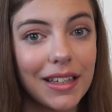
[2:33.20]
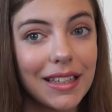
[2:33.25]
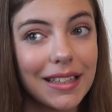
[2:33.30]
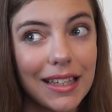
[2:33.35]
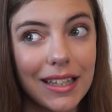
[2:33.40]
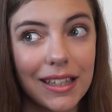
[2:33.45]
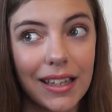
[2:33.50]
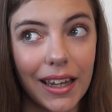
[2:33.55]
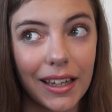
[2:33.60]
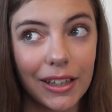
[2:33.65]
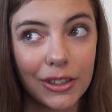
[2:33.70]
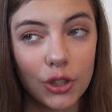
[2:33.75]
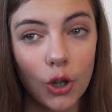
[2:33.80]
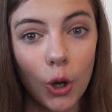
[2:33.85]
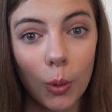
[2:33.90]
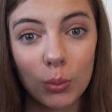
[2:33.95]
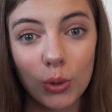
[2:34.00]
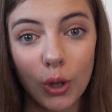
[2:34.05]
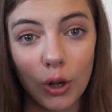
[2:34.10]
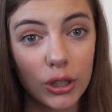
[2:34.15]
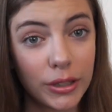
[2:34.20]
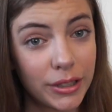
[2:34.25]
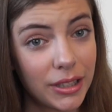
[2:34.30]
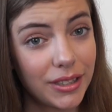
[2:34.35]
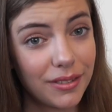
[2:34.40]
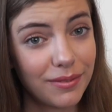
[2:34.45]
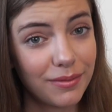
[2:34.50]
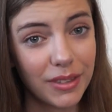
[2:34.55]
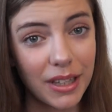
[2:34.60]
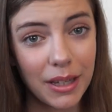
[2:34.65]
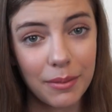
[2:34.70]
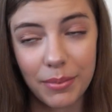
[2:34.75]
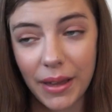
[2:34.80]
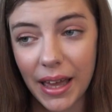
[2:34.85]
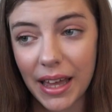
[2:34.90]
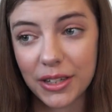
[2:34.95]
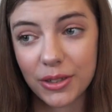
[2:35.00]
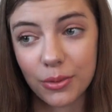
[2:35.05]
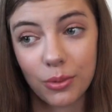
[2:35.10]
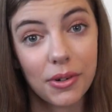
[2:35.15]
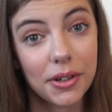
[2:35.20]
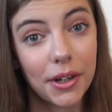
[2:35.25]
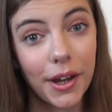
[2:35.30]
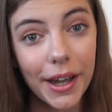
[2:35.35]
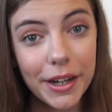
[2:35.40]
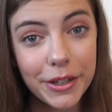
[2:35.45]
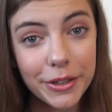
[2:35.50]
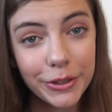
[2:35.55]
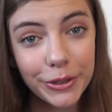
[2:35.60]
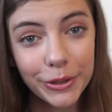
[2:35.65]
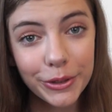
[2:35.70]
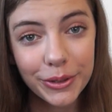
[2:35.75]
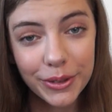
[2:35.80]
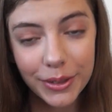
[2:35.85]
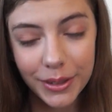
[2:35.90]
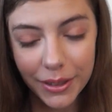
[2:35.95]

This is like top notch compared to what I do.